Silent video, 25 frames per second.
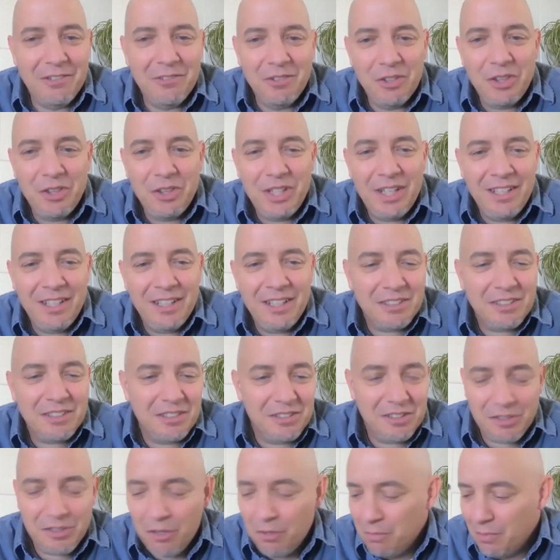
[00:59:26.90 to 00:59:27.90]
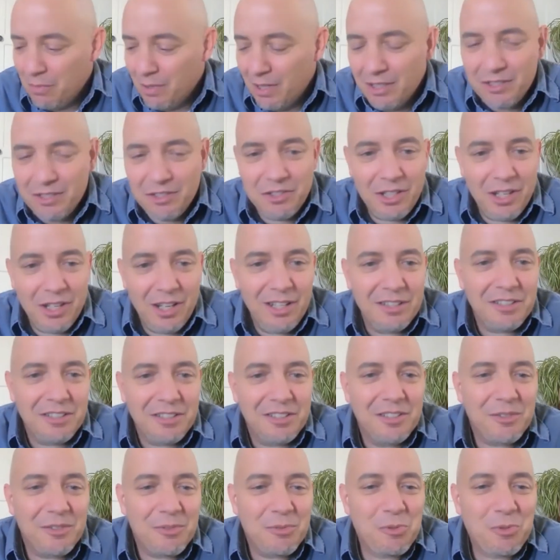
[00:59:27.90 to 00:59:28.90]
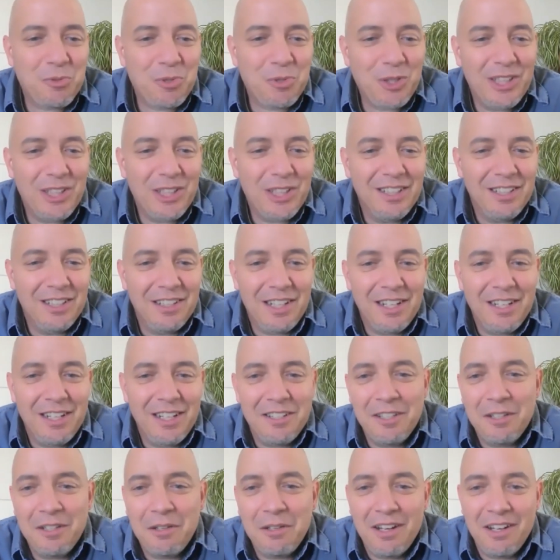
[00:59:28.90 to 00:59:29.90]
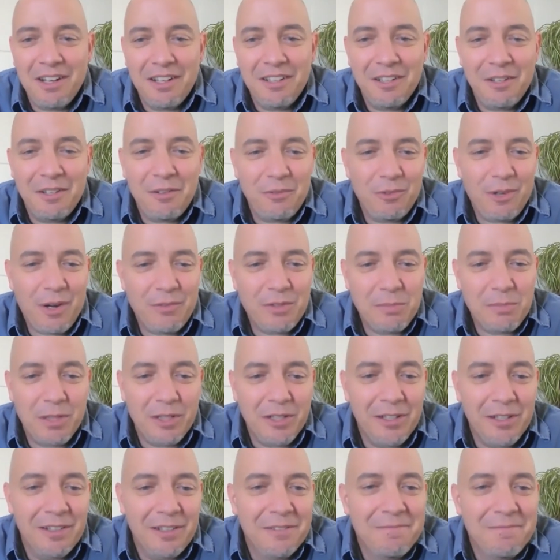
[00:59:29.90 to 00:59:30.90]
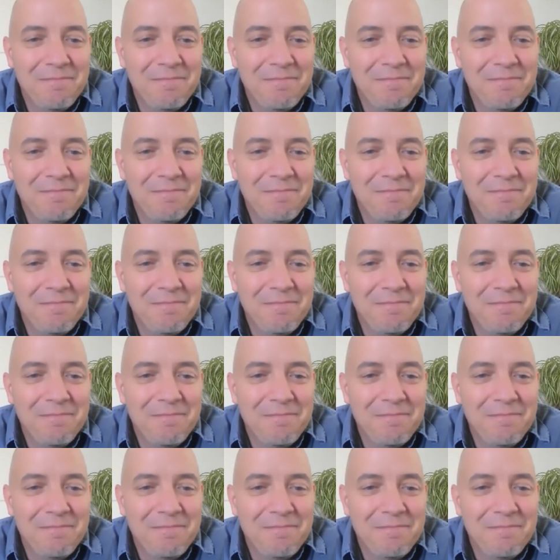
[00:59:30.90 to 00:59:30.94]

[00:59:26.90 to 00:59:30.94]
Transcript: Well, thanks so much, Josh. This was really enlightening, I think, for everybody.